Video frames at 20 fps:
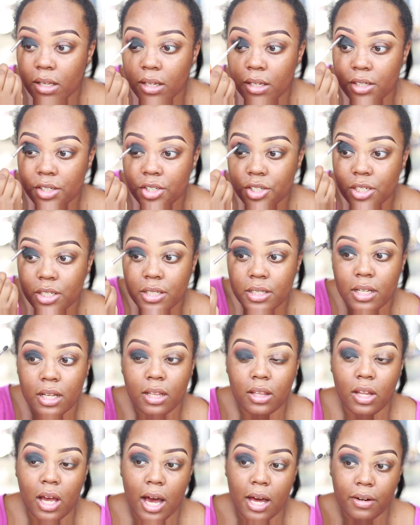and it's just a
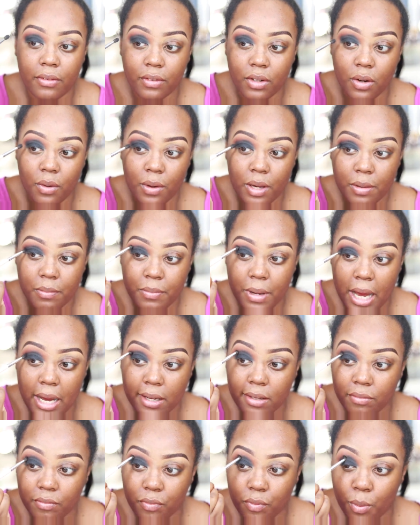lot of going
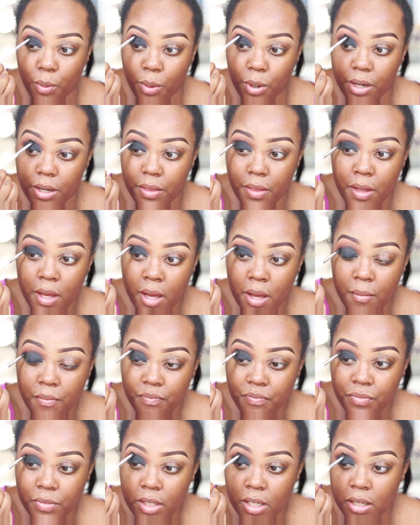back and forth.
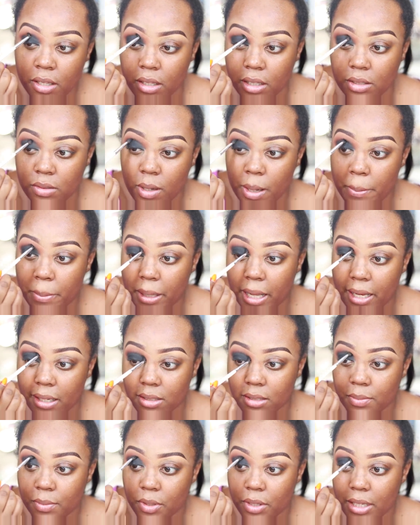That's why
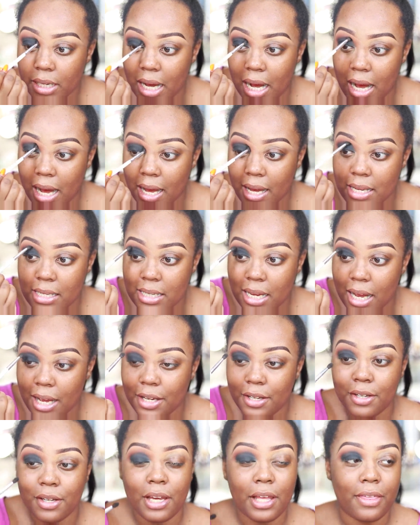black smoky eyes,
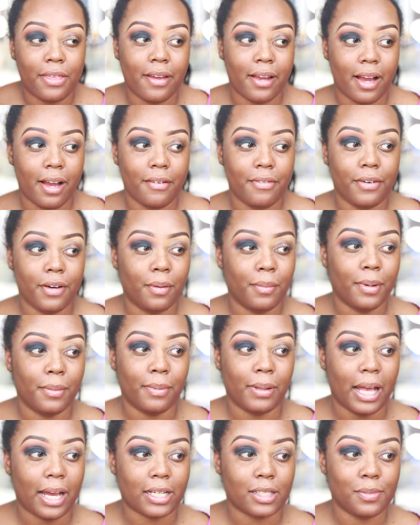I think I film a
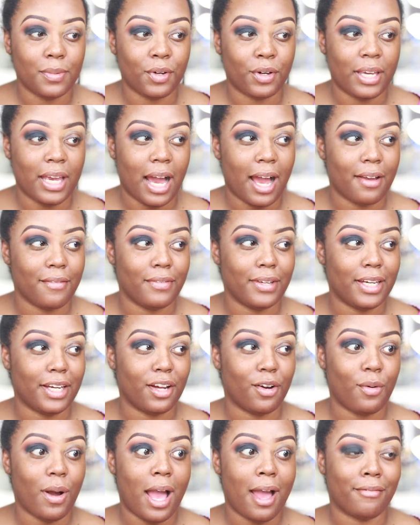black smoky eye
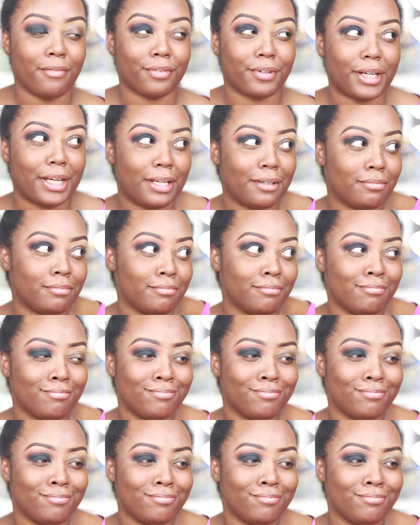video every,